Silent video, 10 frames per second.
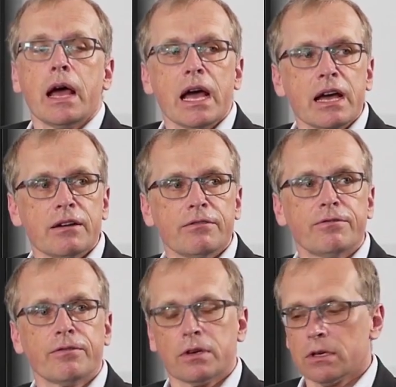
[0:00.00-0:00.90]

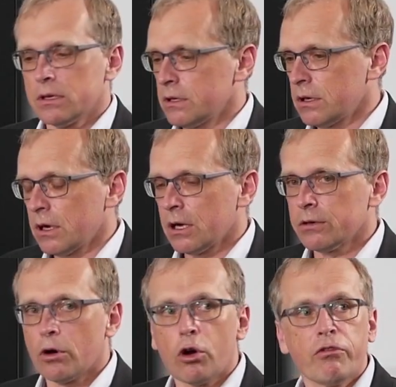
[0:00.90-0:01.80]
have
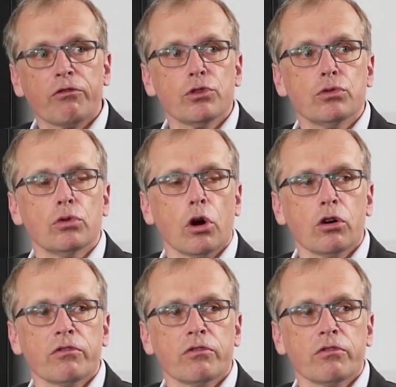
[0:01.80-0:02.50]
an overview